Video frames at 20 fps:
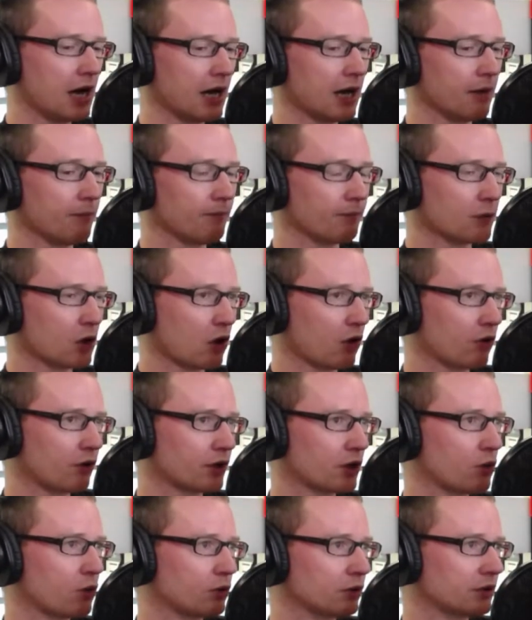On a
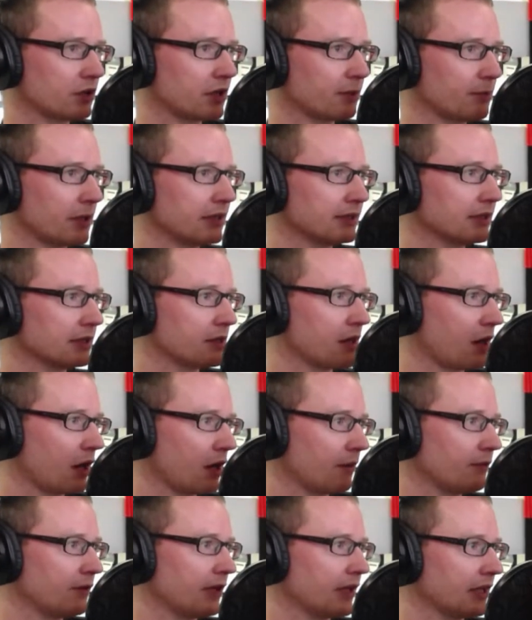quarterly basis, I'll
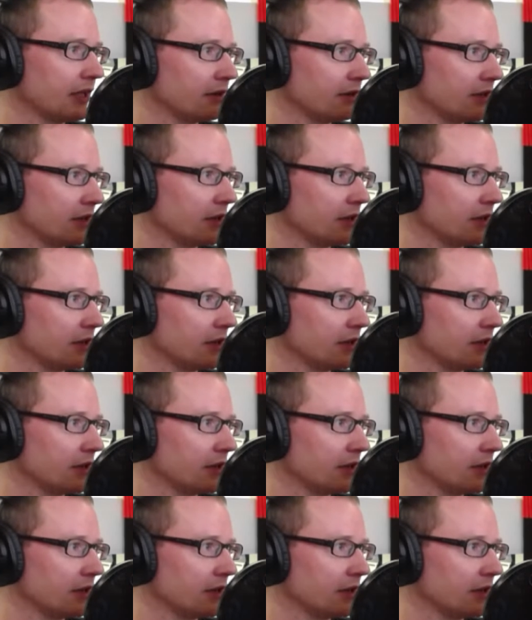update